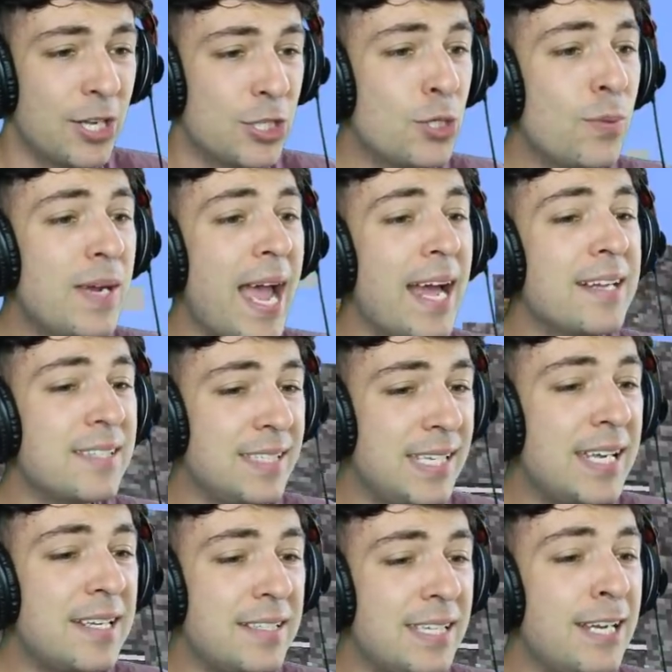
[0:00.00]
So it had
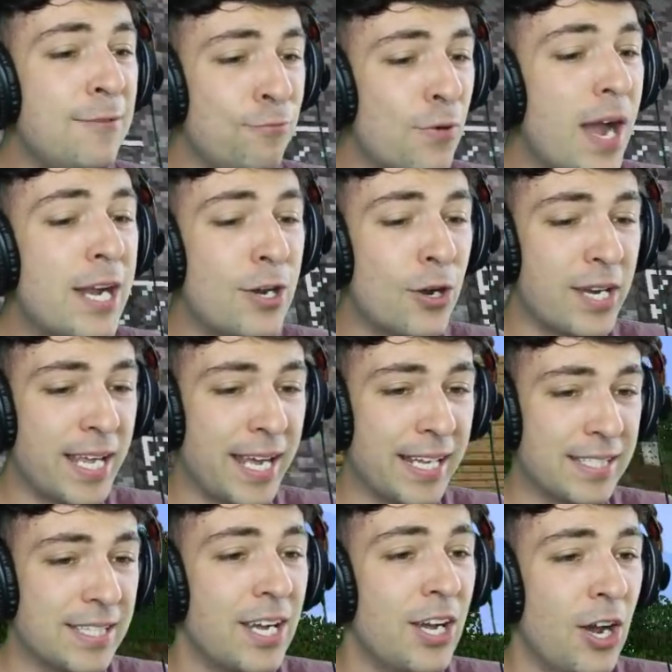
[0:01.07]
TNT right on
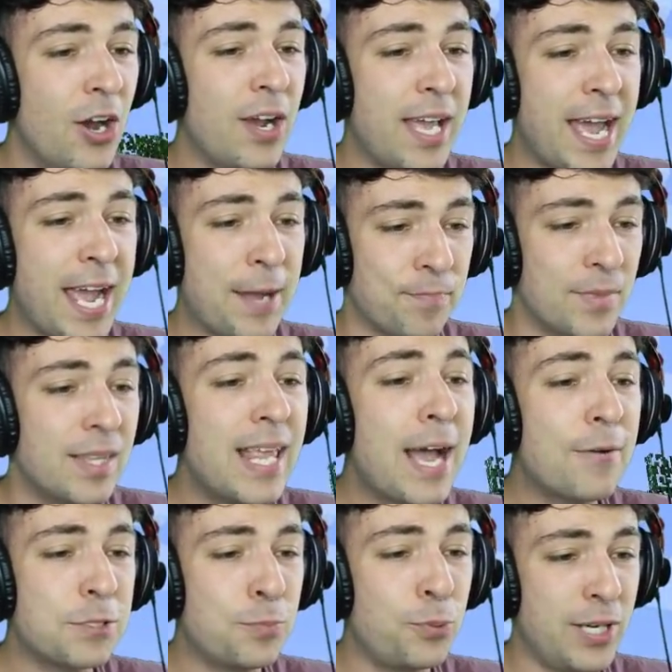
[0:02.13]
it. Okay, that
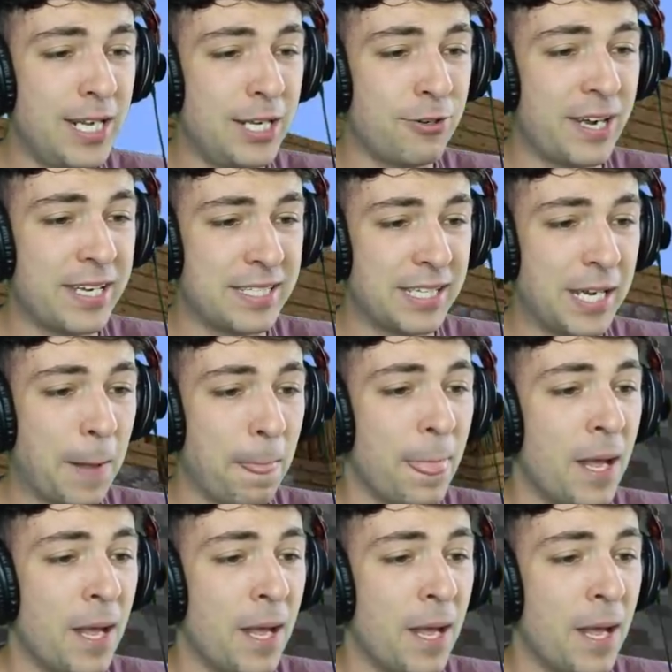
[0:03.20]
was pretty crazy.